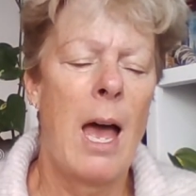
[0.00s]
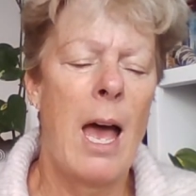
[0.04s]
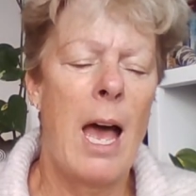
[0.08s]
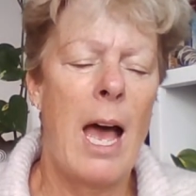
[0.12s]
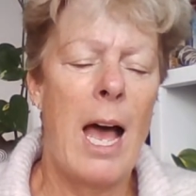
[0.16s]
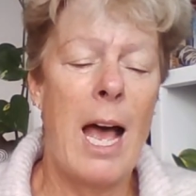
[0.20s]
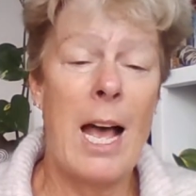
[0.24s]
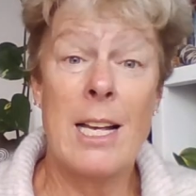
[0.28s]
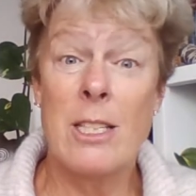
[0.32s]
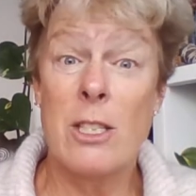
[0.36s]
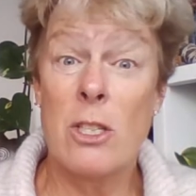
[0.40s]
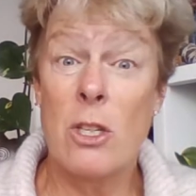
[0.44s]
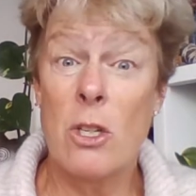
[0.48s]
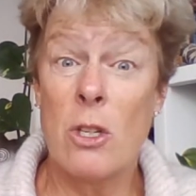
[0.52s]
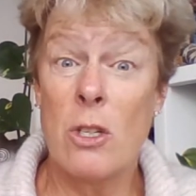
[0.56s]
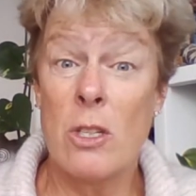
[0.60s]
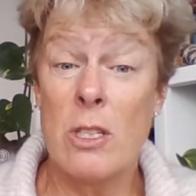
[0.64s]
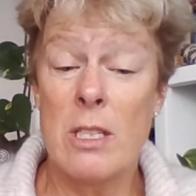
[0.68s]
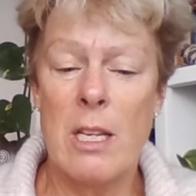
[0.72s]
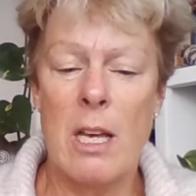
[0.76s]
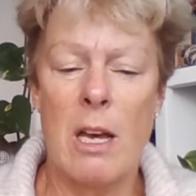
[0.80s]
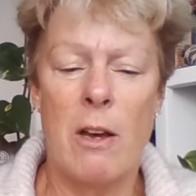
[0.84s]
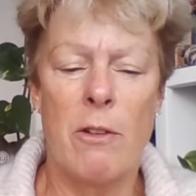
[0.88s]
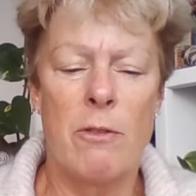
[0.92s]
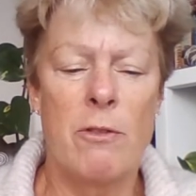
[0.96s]
Ask
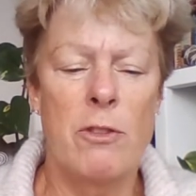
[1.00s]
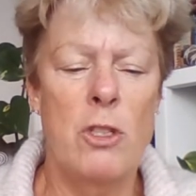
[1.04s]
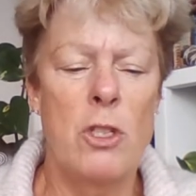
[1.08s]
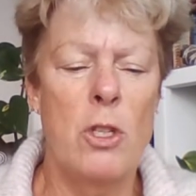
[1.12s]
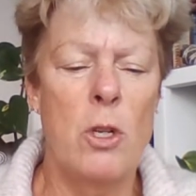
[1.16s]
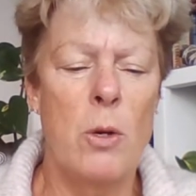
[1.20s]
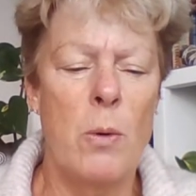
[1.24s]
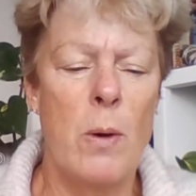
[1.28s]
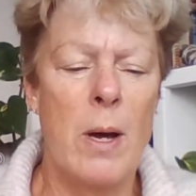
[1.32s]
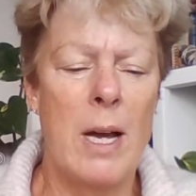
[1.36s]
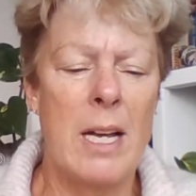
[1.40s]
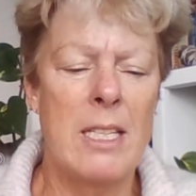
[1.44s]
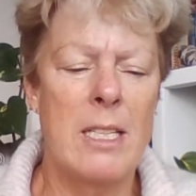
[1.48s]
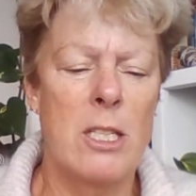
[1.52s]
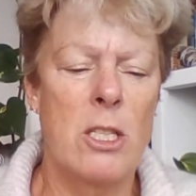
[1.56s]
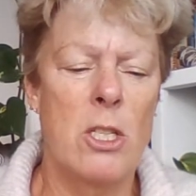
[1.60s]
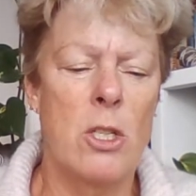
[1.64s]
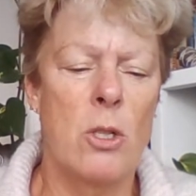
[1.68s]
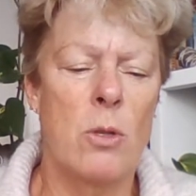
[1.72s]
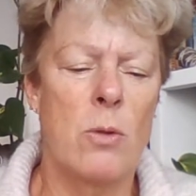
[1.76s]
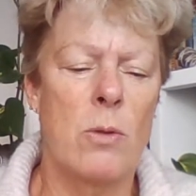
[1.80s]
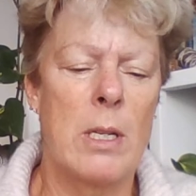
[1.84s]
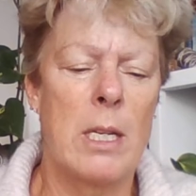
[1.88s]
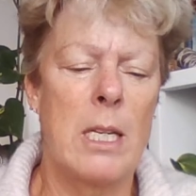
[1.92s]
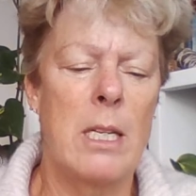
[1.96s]
yourself, do I
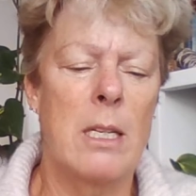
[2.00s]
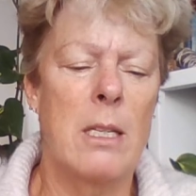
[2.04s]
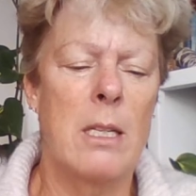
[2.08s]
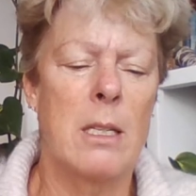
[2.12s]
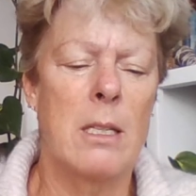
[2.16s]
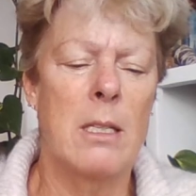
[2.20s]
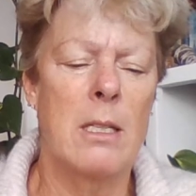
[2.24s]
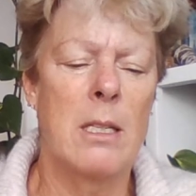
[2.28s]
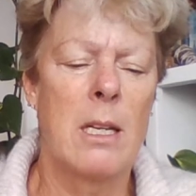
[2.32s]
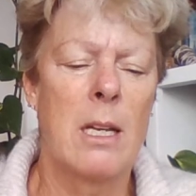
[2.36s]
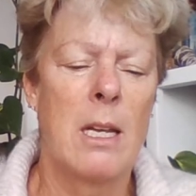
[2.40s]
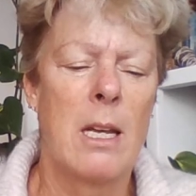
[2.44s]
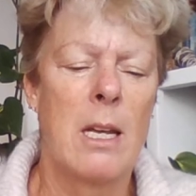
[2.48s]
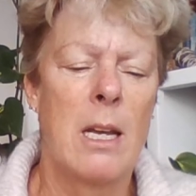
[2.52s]
still need it?